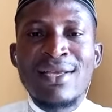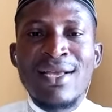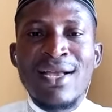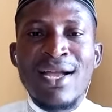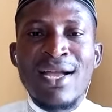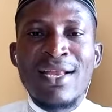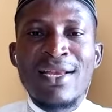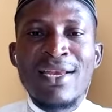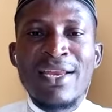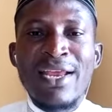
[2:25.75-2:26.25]

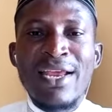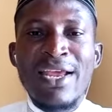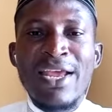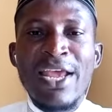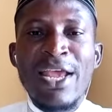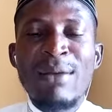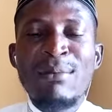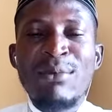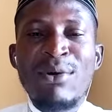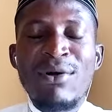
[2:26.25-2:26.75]
and the
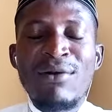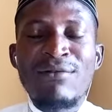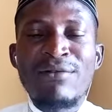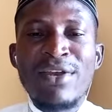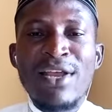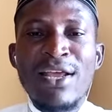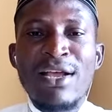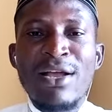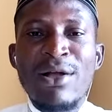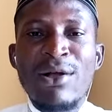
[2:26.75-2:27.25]
aim of
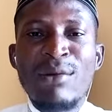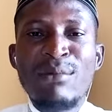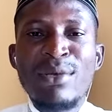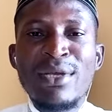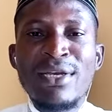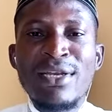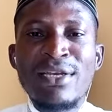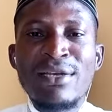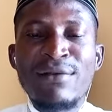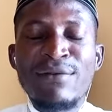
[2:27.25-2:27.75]
them
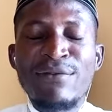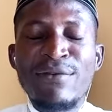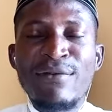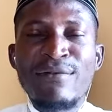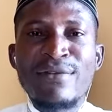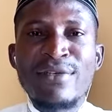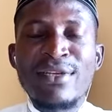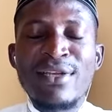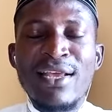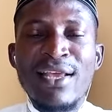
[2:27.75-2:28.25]
coming in the
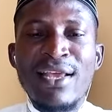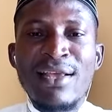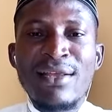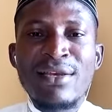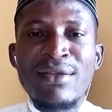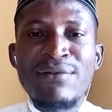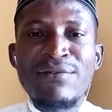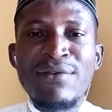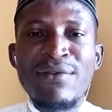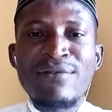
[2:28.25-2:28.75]

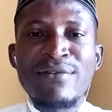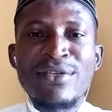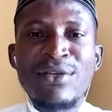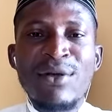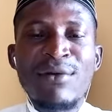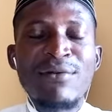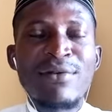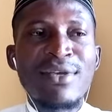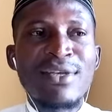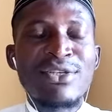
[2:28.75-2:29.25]
50th
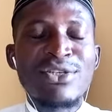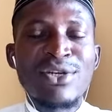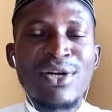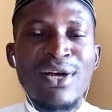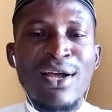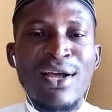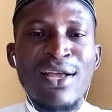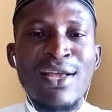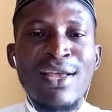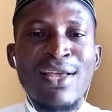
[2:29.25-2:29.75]
of
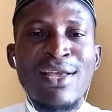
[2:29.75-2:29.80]
Hijra